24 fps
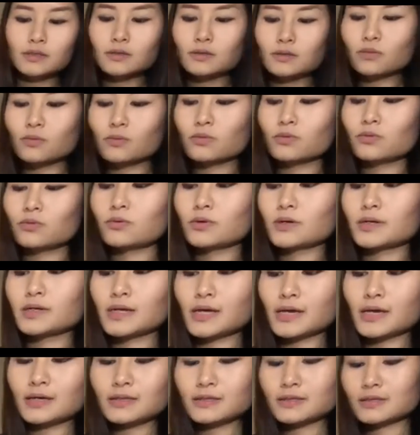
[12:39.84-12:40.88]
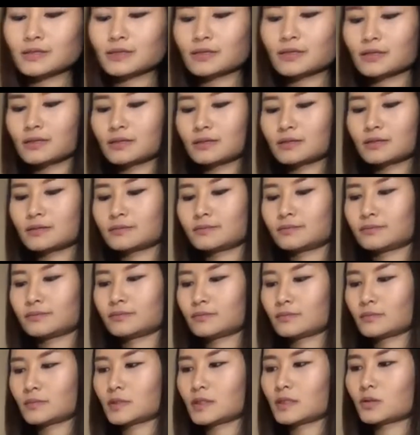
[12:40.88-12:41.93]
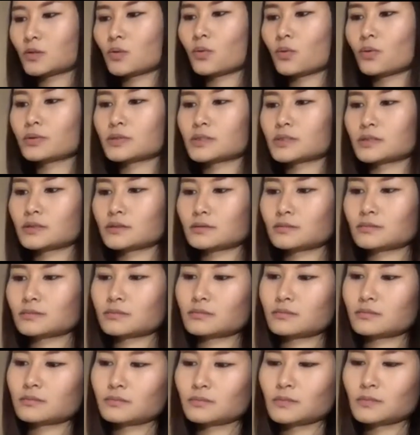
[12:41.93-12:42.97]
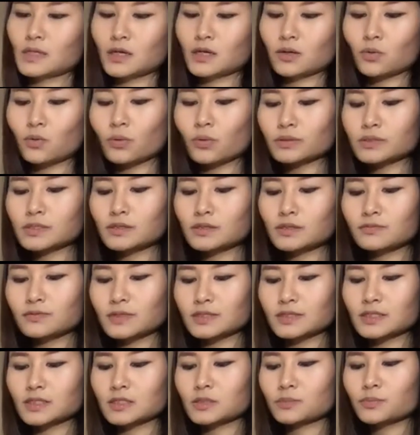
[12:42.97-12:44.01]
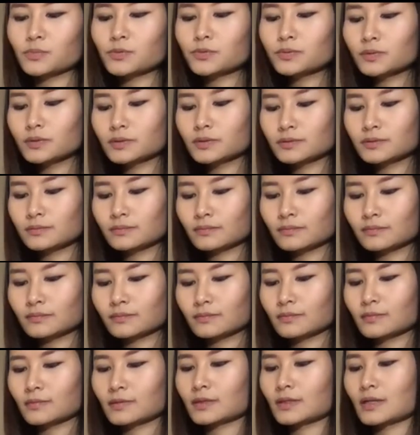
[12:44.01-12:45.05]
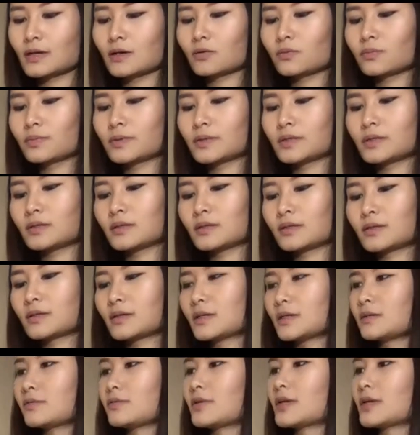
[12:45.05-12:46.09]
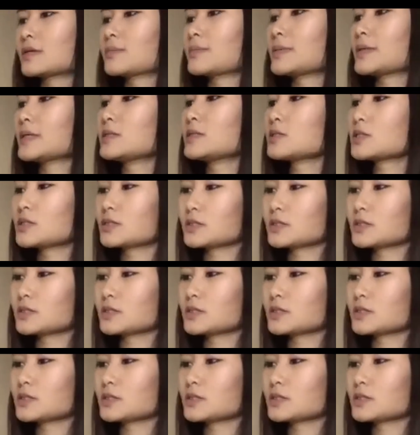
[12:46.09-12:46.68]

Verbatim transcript: or an eighth, a quarter, a quarter of a teaspoon. That would be kind of like a pinch